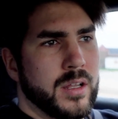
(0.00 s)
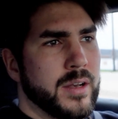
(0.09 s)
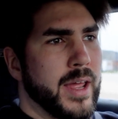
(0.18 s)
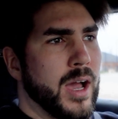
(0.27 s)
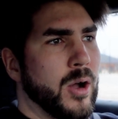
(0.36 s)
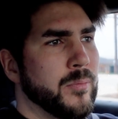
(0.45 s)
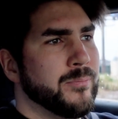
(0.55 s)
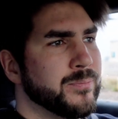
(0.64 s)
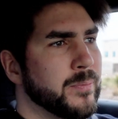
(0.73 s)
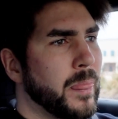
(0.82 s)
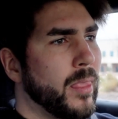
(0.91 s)
Now,
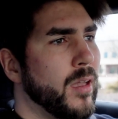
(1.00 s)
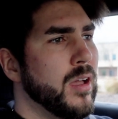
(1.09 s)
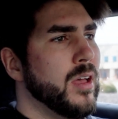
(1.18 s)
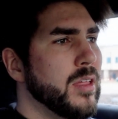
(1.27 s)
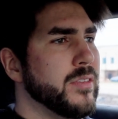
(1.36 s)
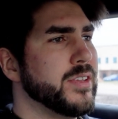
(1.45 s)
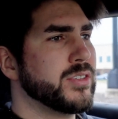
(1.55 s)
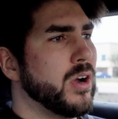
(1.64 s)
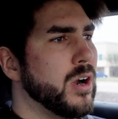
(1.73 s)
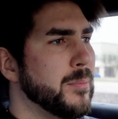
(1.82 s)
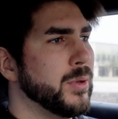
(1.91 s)
this
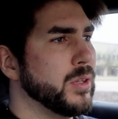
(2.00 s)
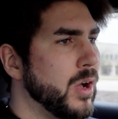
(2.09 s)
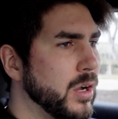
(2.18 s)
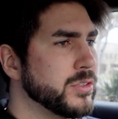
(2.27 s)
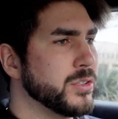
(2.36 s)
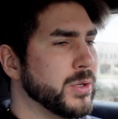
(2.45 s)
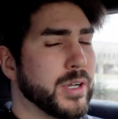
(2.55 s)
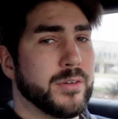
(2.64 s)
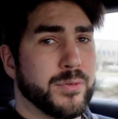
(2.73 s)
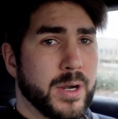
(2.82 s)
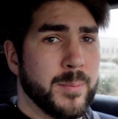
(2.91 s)
car belongs to a
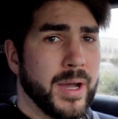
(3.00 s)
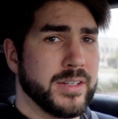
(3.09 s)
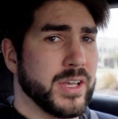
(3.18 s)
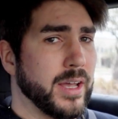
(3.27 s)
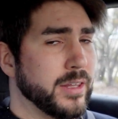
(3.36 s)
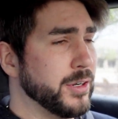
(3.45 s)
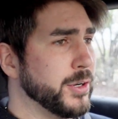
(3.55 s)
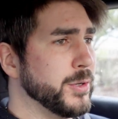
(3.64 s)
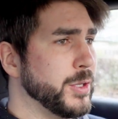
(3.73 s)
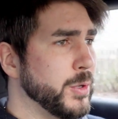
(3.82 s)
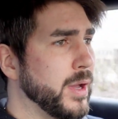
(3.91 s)
good friend of mine, Tyler,
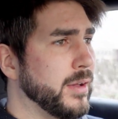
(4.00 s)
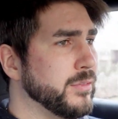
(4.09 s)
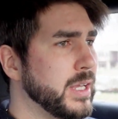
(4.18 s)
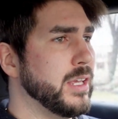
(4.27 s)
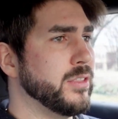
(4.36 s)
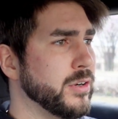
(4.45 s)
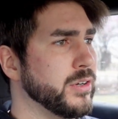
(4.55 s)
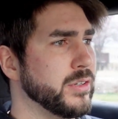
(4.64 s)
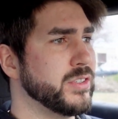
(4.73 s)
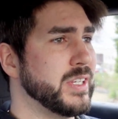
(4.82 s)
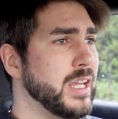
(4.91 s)
who you have
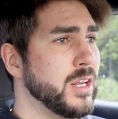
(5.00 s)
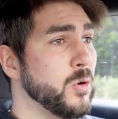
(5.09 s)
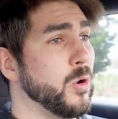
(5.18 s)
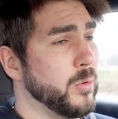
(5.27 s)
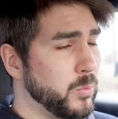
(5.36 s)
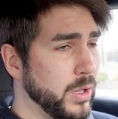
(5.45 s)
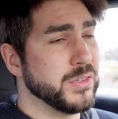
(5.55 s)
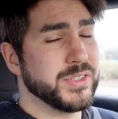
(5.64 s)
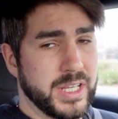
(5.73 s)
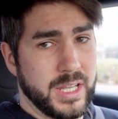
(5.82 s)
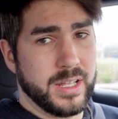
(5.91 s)
either seen or will
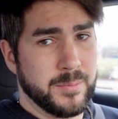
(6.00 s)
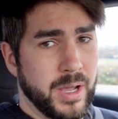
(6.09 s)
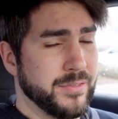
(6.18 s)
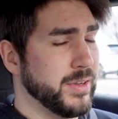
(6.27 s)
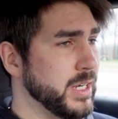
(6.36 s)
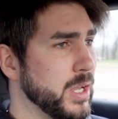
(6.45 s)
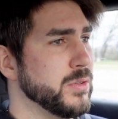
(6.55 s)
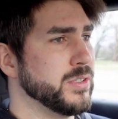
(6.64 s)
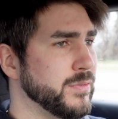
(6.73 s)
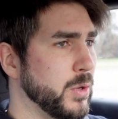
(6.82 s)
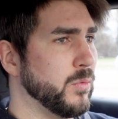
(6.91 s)
see in my
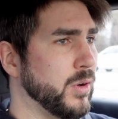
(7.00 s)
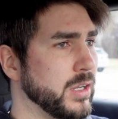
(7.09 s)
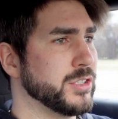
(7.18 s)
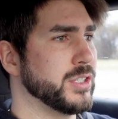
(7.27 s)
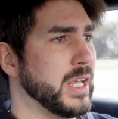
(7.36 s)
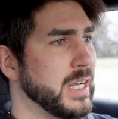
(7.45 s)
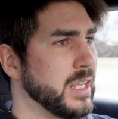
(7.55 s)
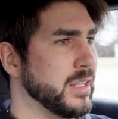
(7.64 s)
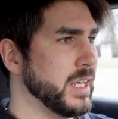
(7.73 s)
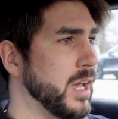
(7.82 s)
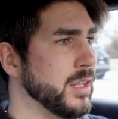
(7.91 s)
videos if you've watched any
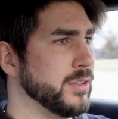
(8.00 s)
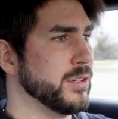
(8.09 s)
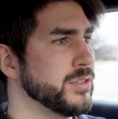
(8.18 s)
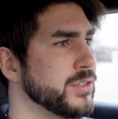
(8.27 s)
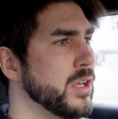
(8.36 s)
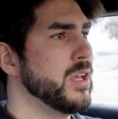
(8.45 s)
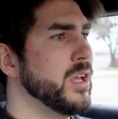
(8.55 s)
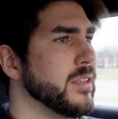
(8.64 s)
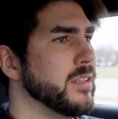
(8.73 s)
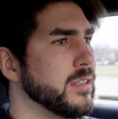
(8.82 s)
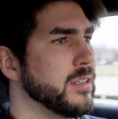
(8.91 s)
of the others.
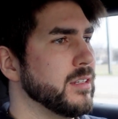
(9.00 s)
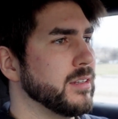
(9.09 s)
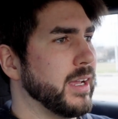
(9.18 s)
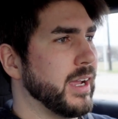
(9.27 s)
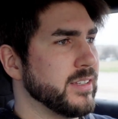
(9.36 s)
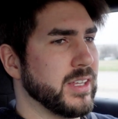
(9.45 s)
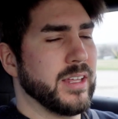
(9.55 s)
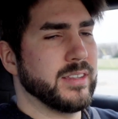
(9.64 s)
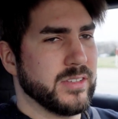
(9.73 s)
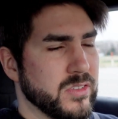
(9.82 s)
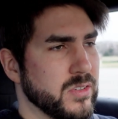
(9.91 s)
Like I
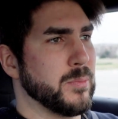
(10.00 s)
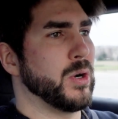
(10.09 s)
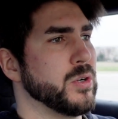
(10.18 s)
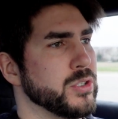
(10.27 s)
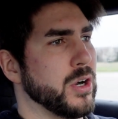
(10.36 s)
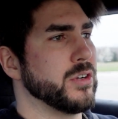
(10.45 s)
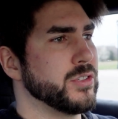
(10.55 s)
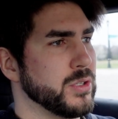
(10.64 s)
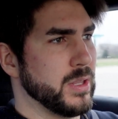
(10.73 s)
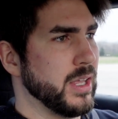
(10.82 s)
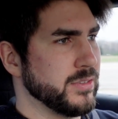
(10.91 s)
said, this is a Procharged
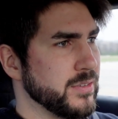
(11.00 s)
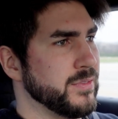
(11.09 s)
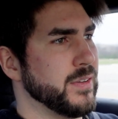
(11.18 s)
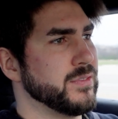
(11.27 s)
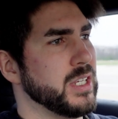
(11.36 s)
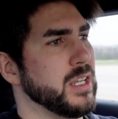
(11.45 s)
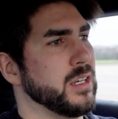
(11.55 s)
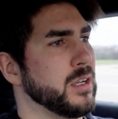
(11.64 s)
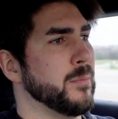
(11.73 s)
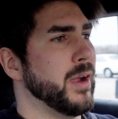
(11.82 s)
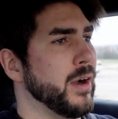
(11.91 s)
2015
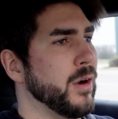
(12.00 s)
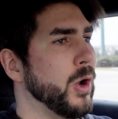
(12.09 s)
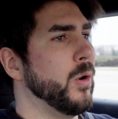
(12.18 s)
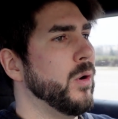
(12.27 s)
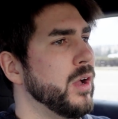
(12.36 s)
Camaro.